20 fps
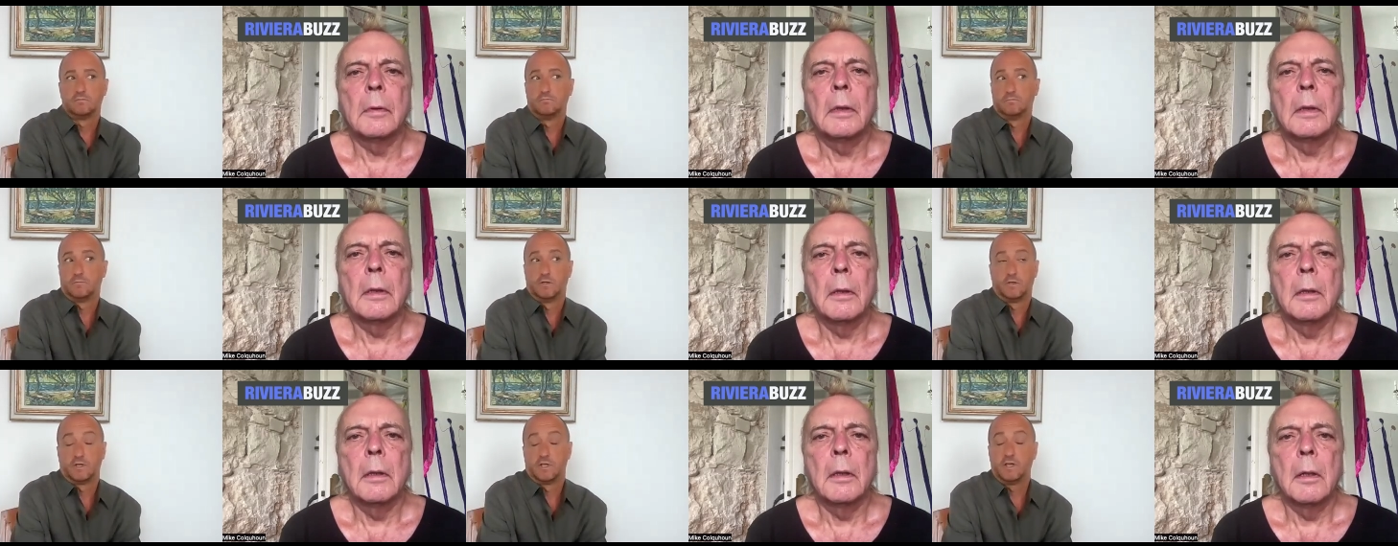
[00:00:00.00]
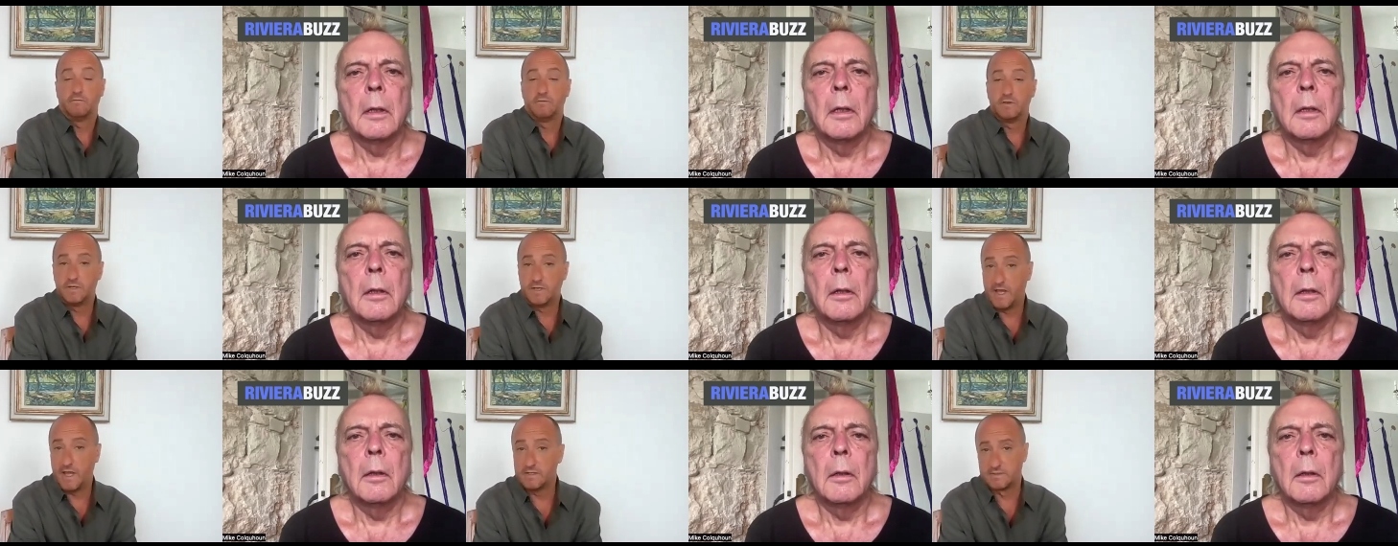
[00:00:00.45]
Speaker 1: You can even
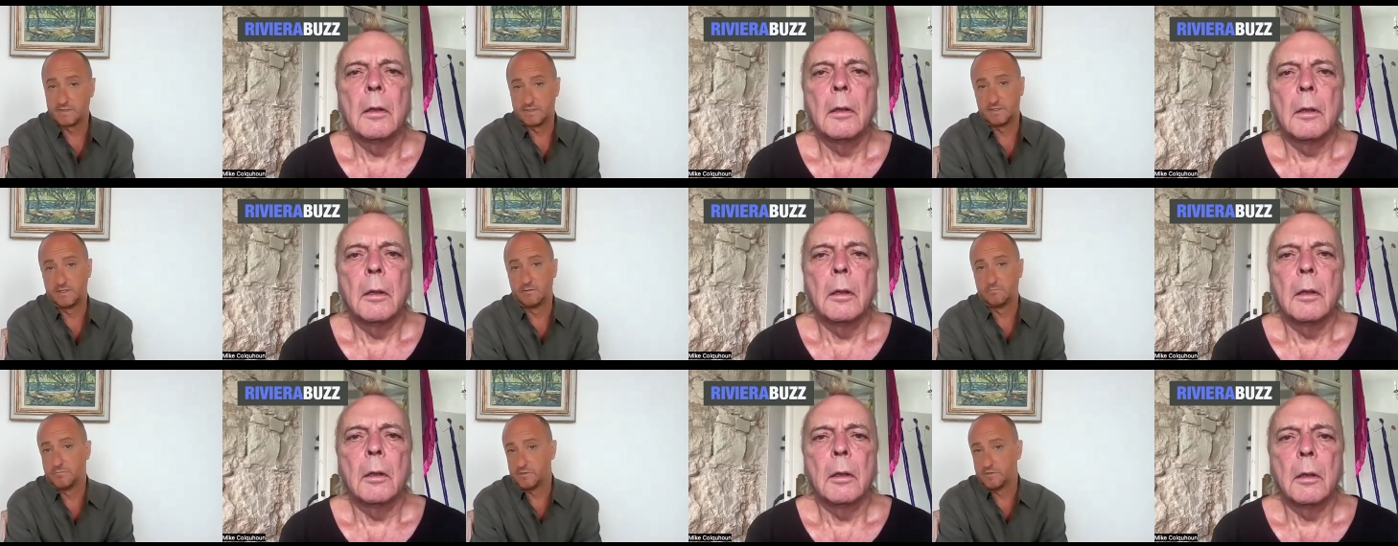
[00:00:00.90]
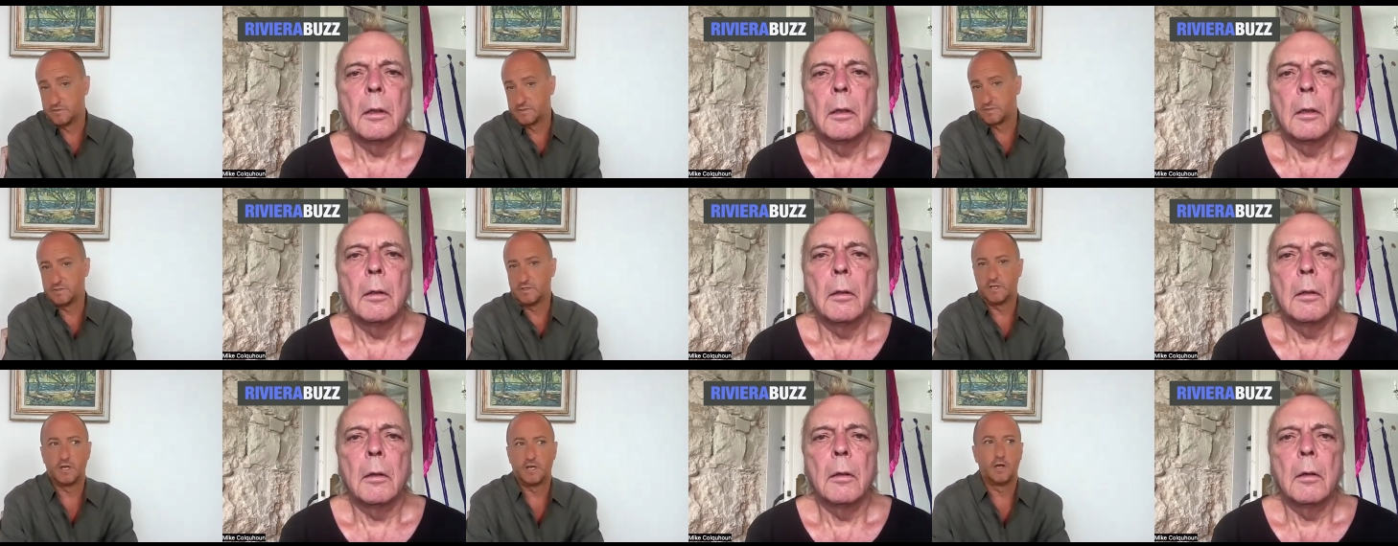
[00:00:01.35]
dance in them. There's
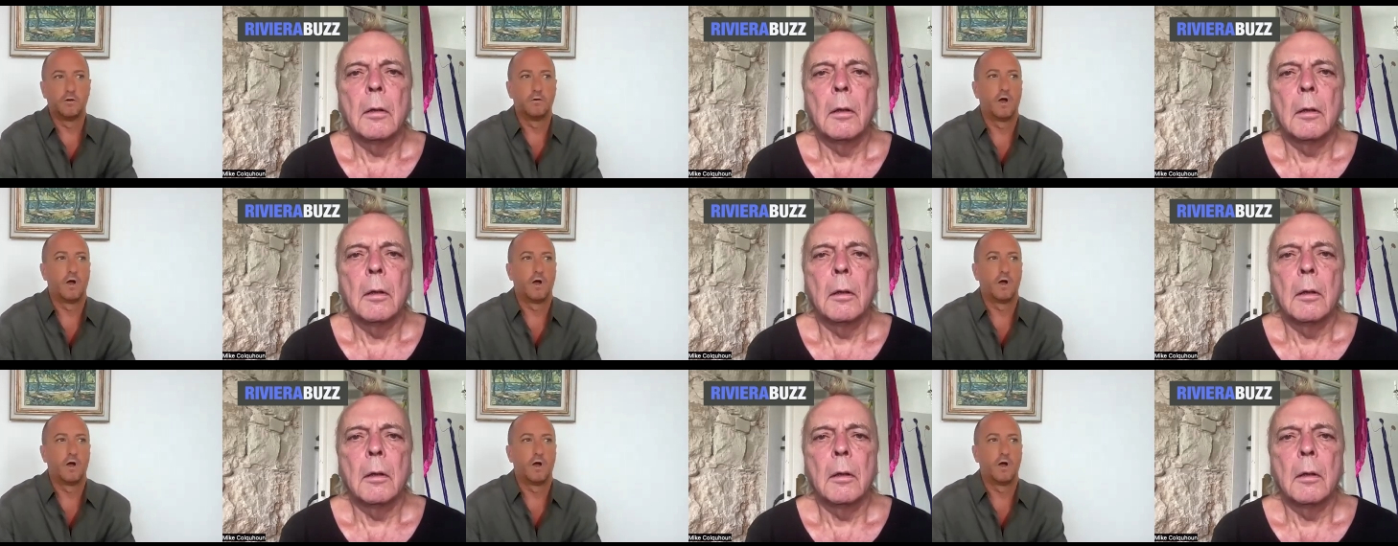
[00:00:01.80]
you know.